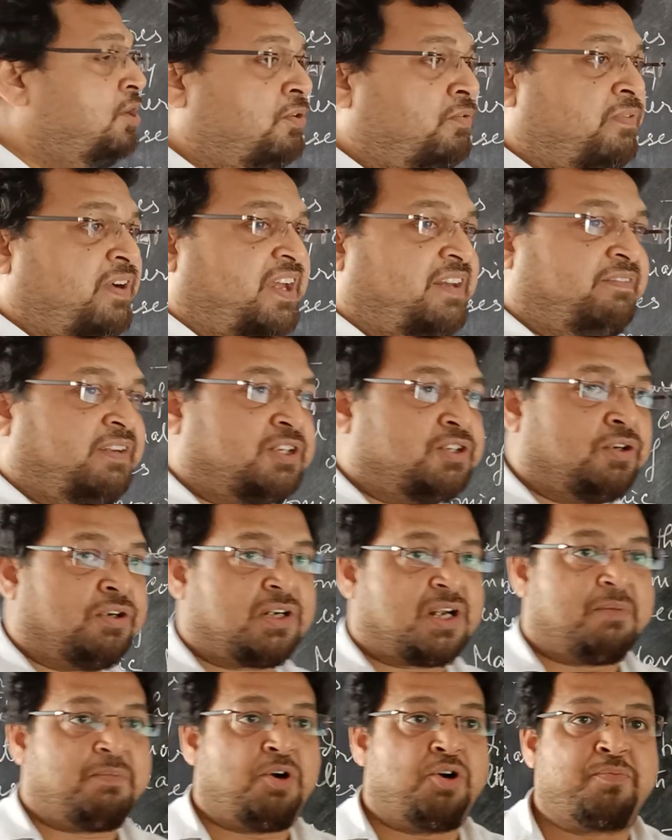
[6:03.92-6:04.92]
where we
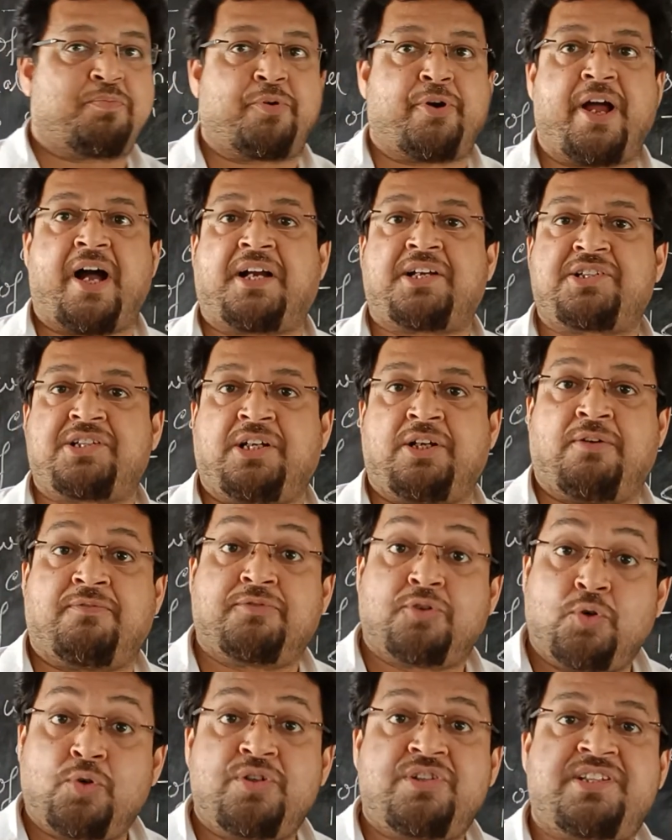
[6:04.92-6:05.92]
talk about production
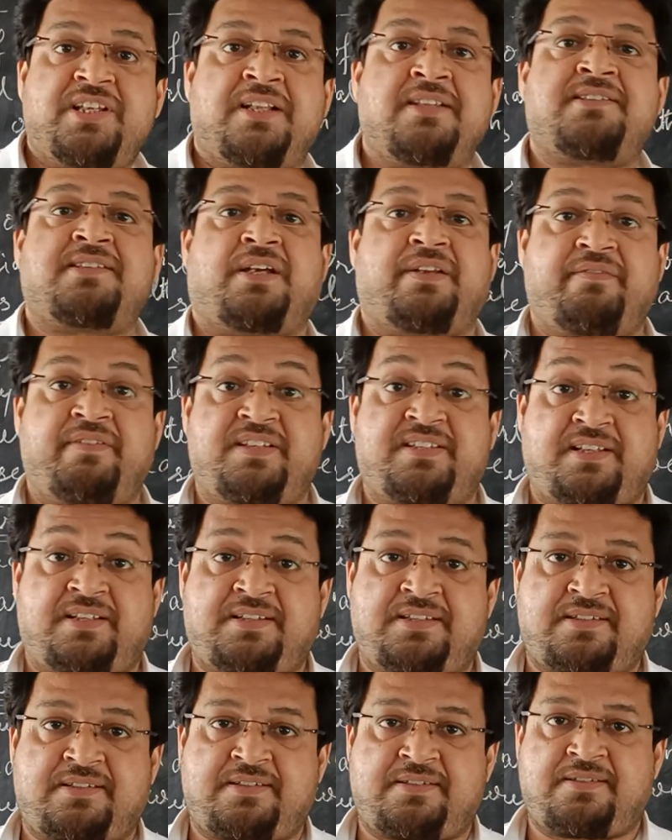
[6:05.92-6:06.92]
of goods and
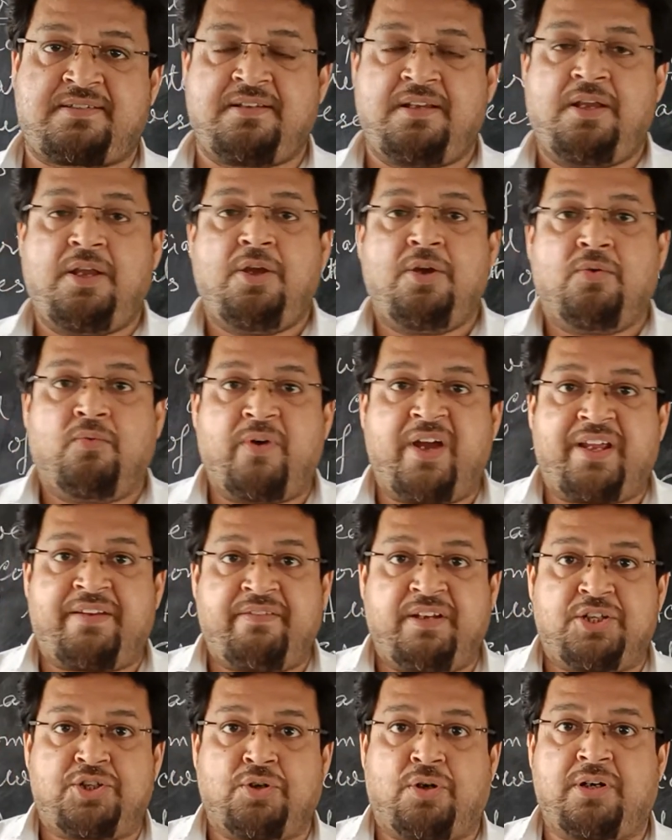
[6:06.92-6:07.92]
services, where
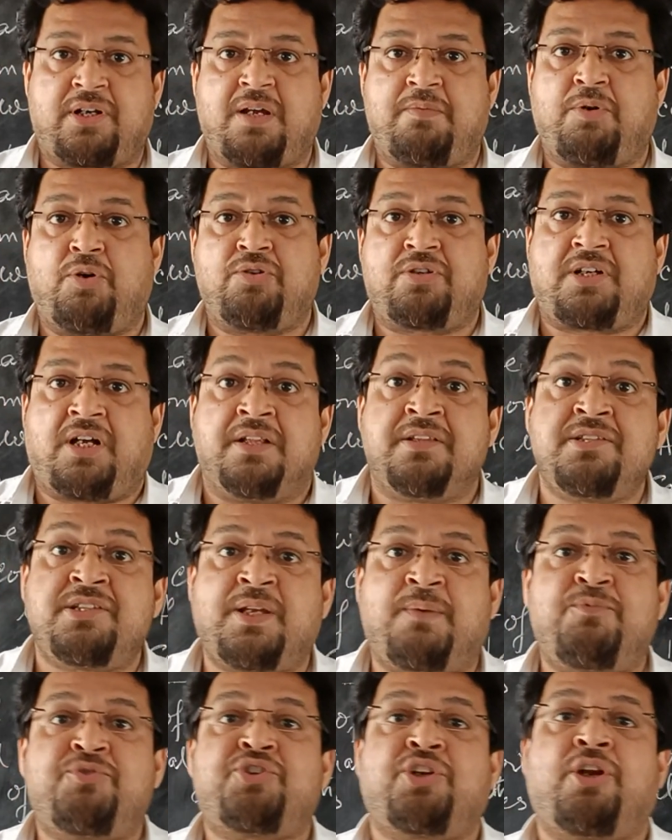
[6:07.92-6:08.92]
we talk about
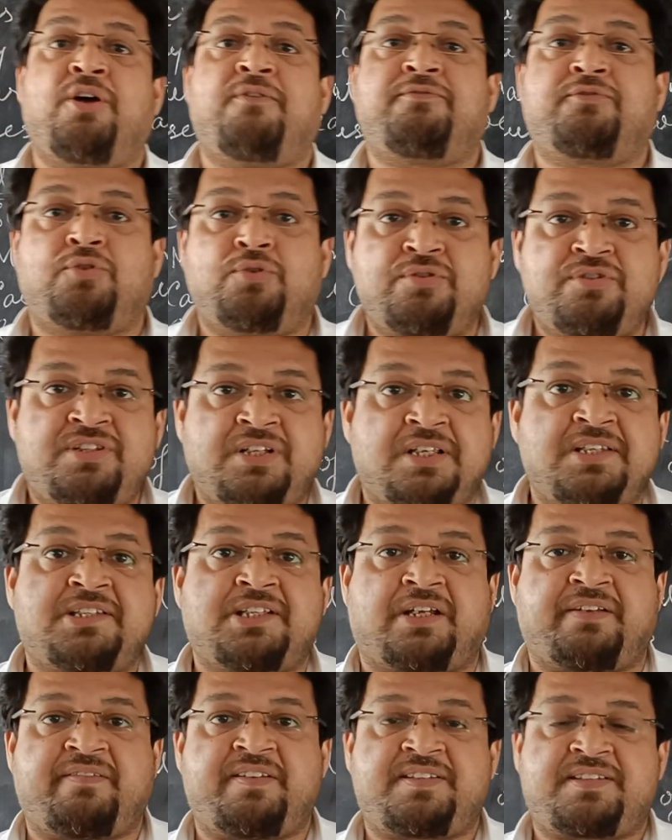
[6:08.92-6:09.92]
consumption of goods and
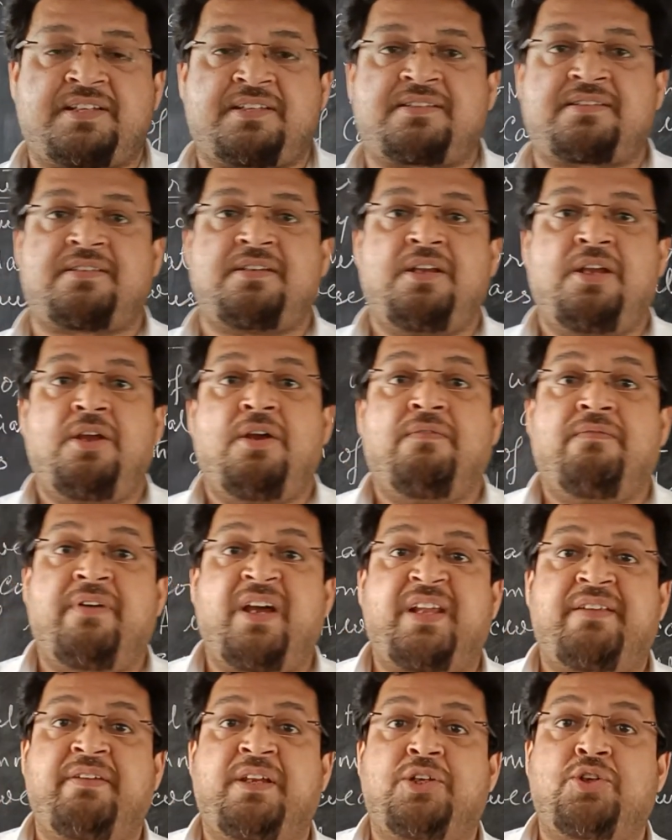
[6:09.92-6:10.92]
services,
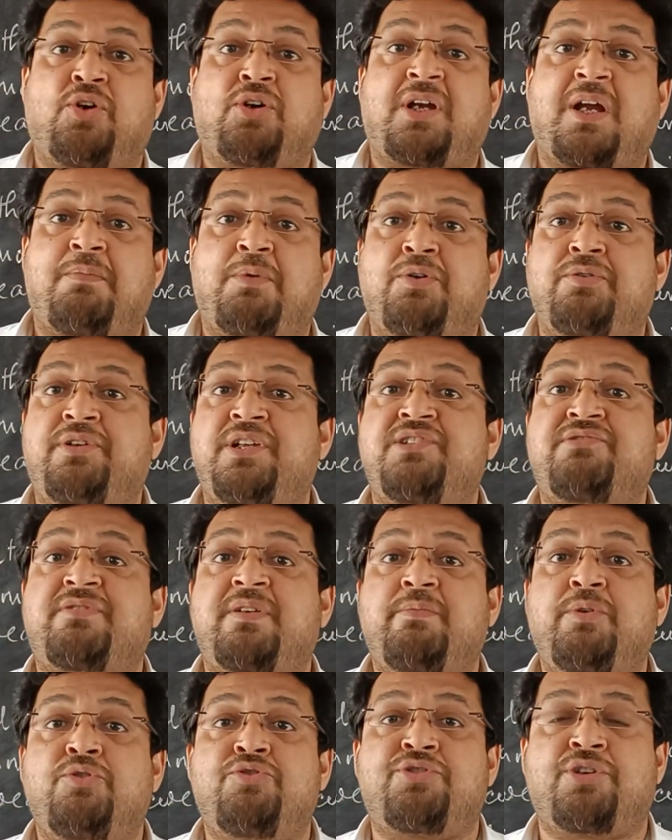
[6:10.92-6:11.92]
where we talk about
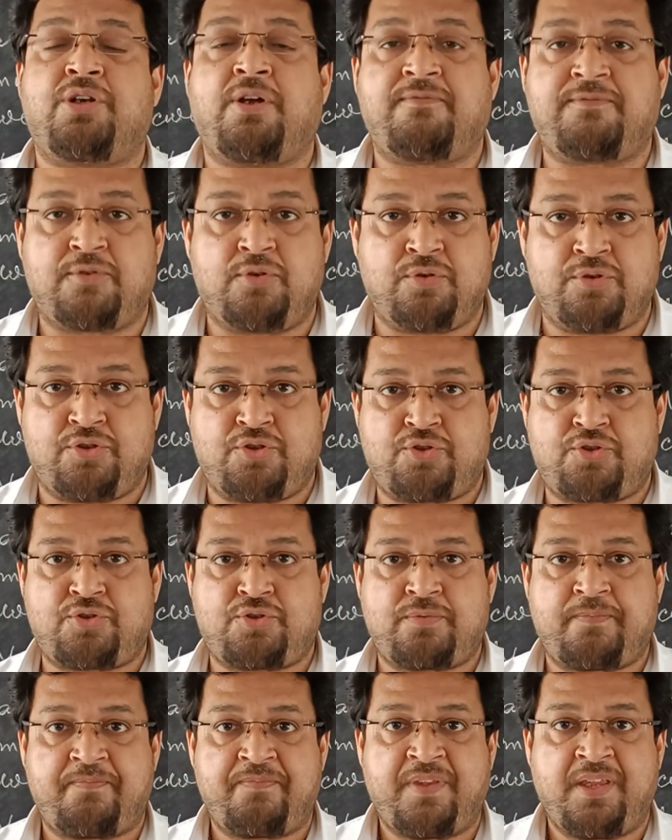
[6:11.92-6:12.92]
distribution of
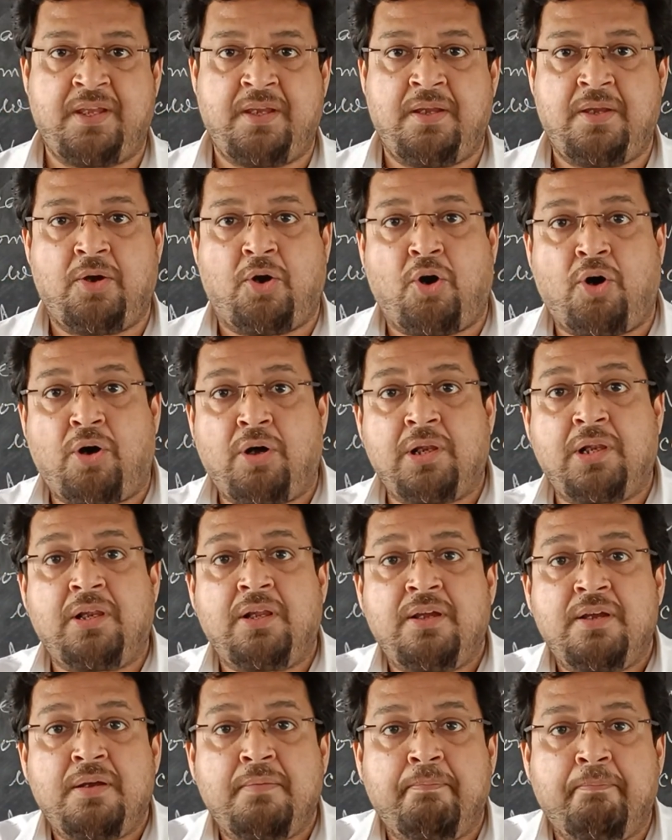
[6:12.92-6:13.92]
goods.
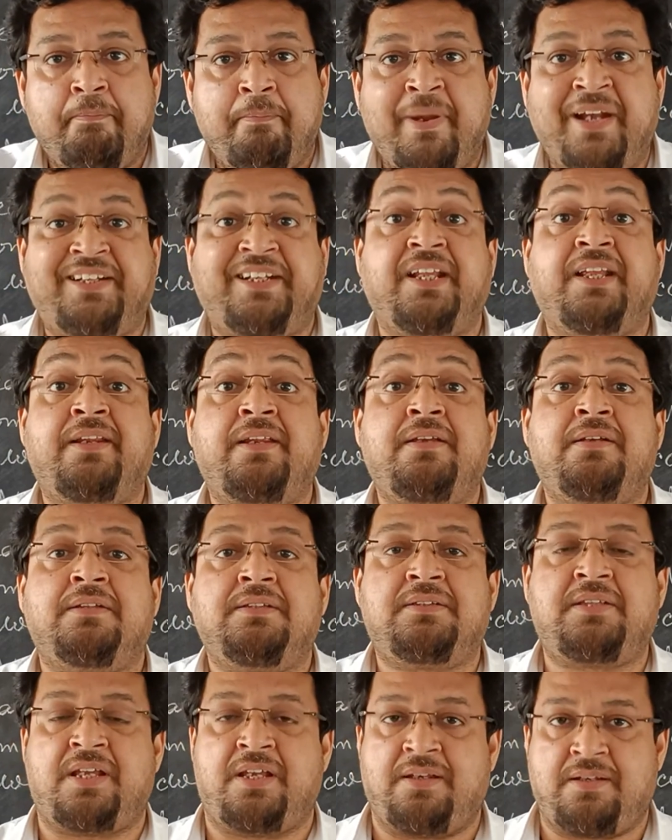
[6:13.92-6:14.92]
All
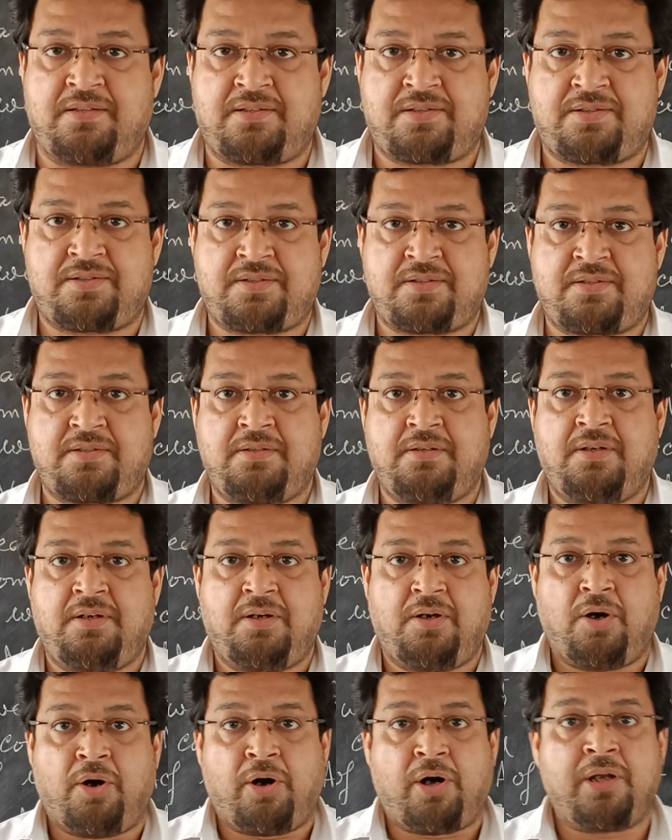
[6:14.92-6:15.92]
material things.
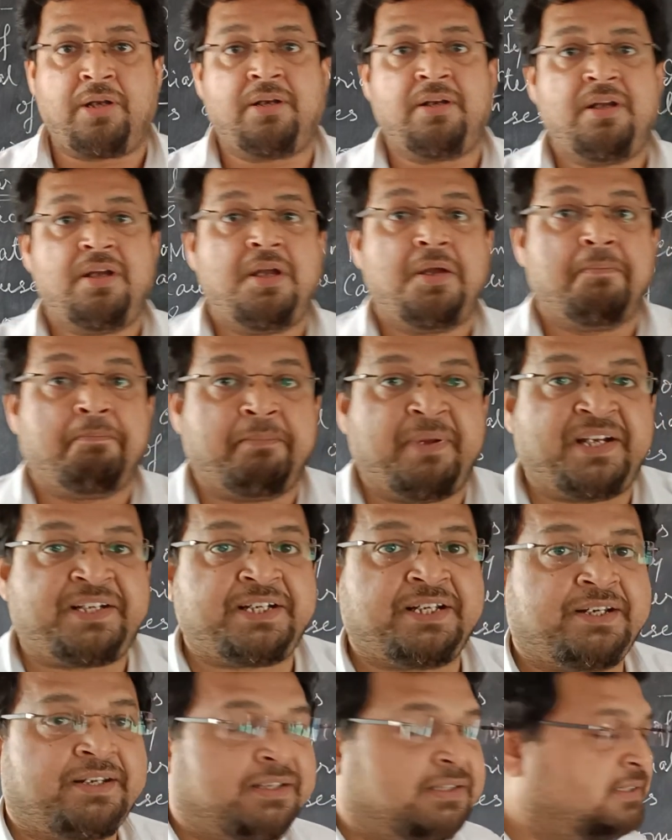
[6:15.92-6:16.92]
All
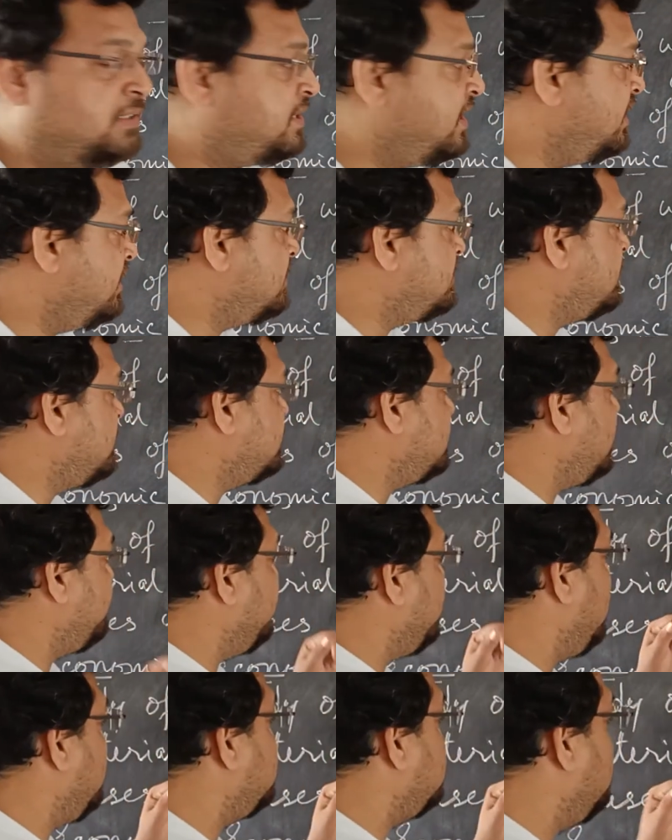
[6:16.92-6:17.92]
material things. His
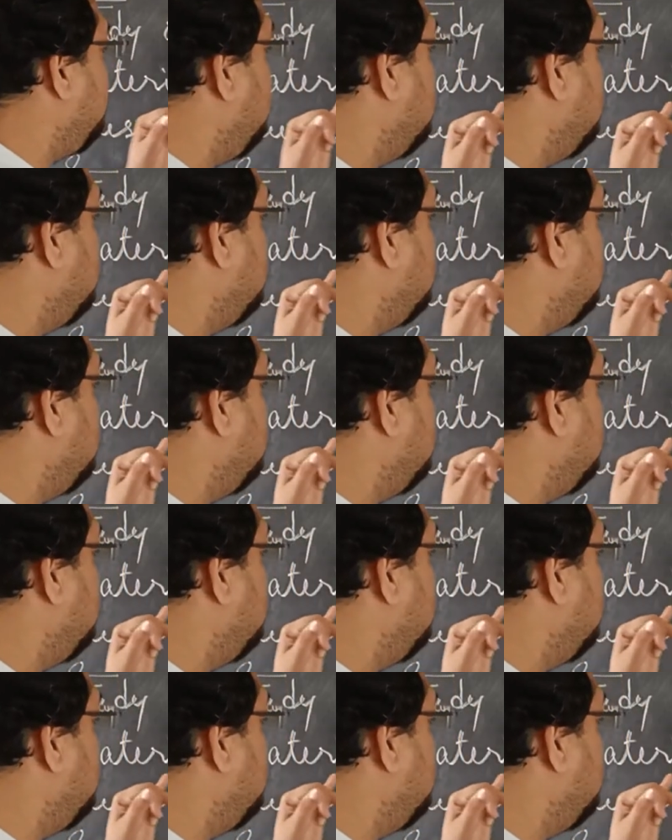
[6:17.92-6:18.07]
definition